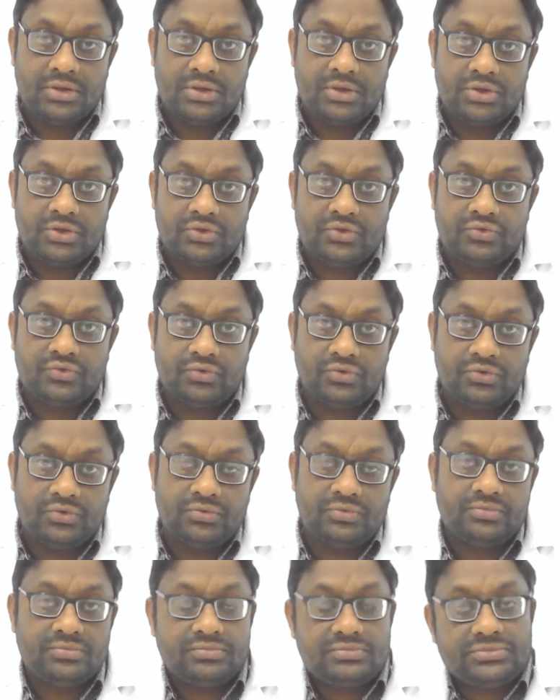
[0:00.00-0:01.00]

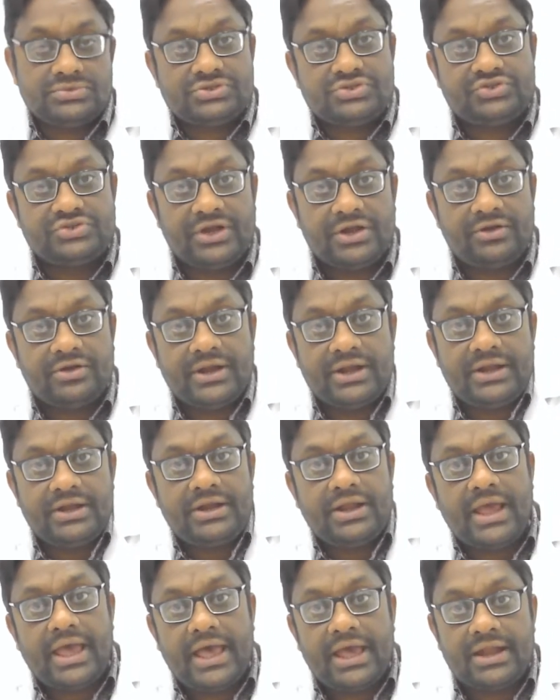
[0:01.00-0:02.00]
So children
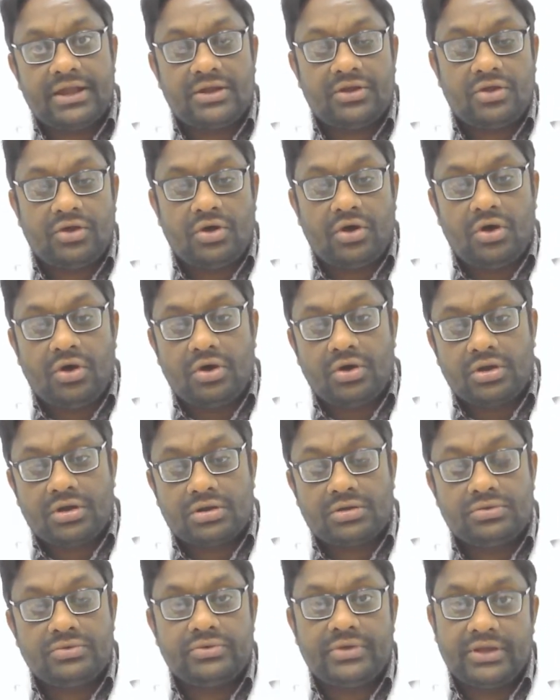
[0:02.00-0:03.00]
and or
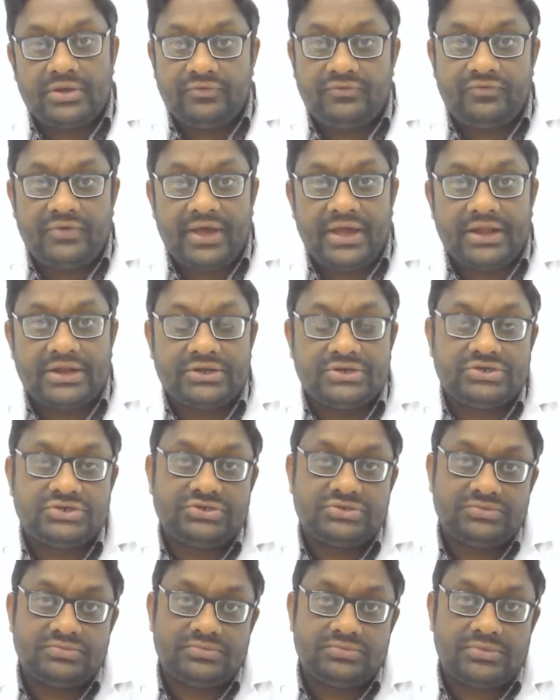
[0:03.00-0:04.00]
infant
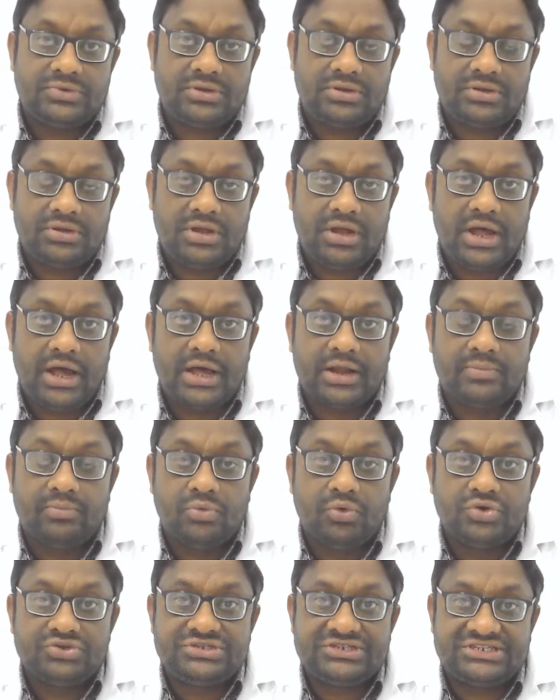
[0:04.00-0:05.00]
are
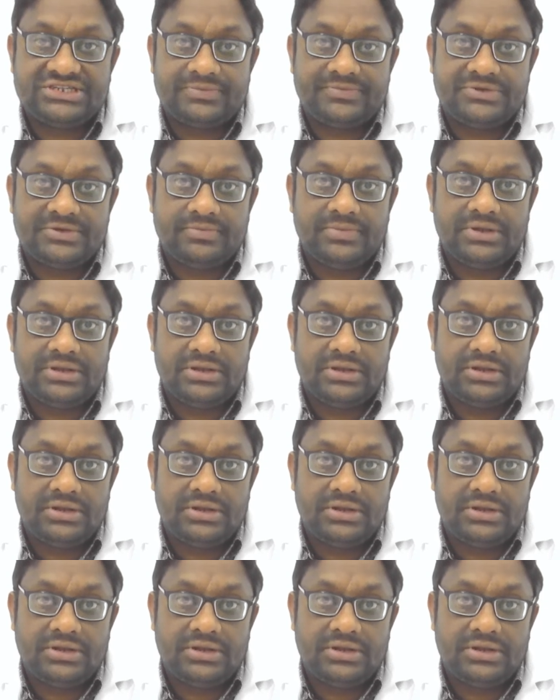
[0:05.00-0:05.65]
more susceptible